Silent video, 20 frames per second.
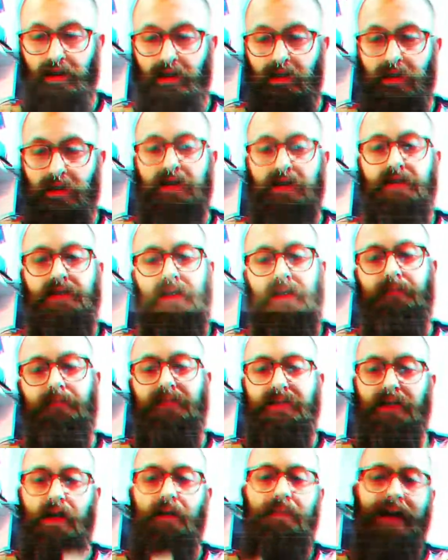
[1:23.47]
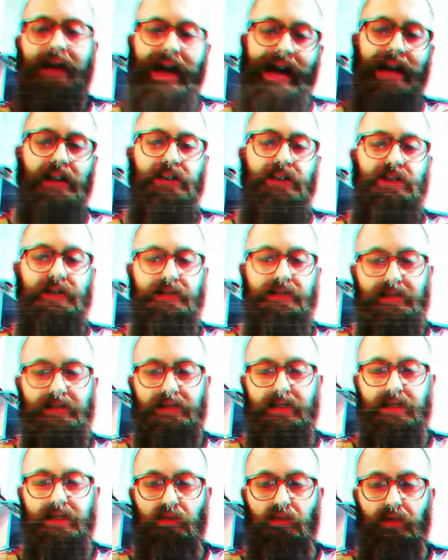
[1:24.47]
Some dumb action
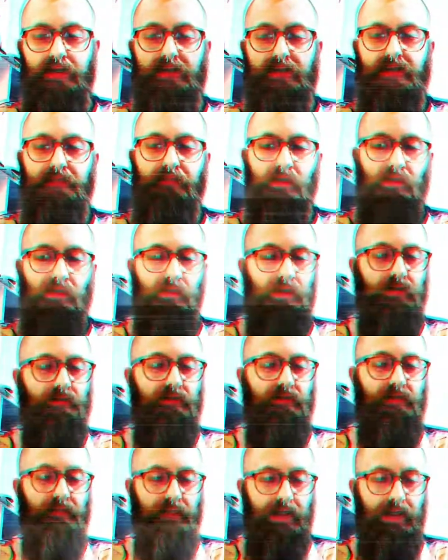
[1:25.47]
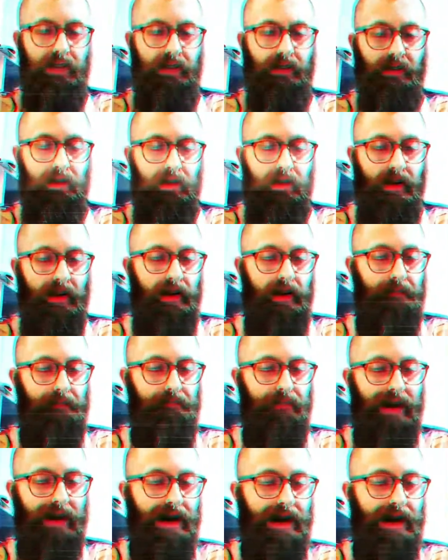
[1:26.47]
sequence marooned me in pop